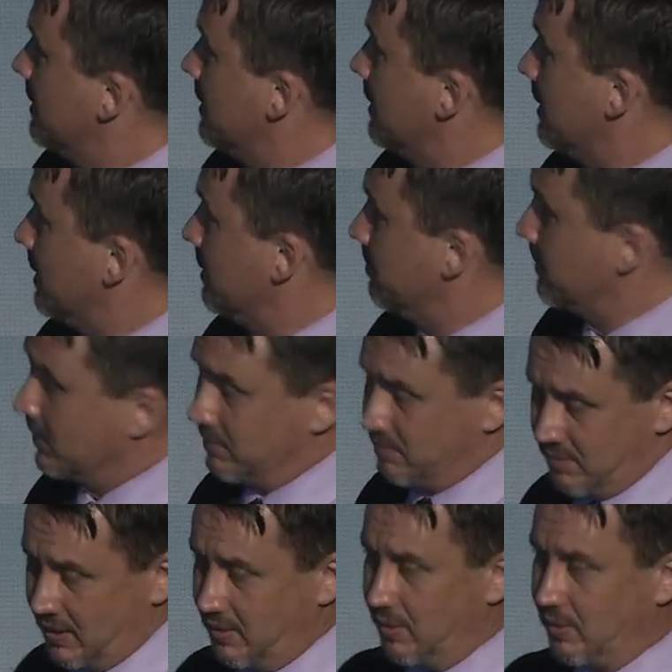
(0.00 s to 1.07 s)

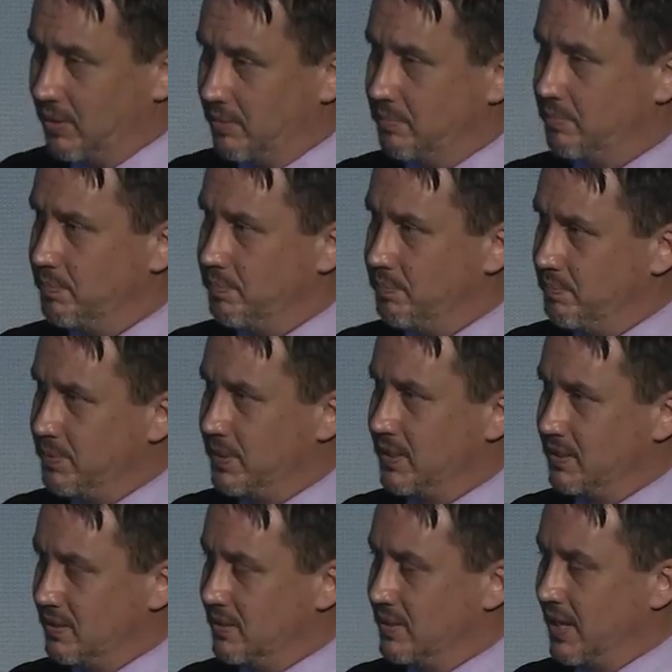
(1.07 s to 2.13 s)
I don't want to be
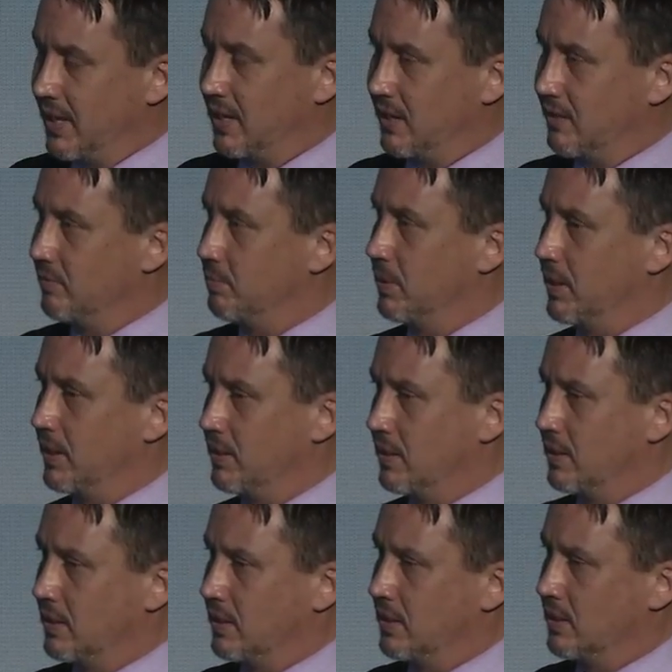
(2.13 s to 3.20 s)
negative, but
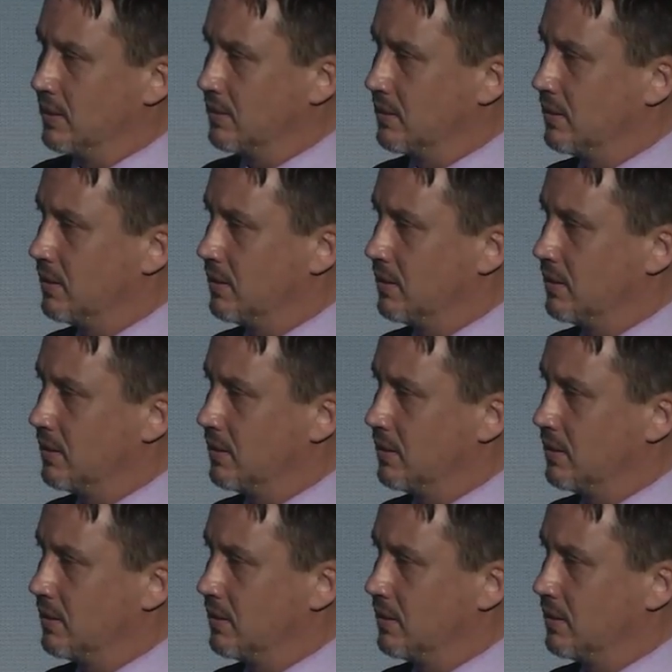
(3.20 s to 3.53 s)
I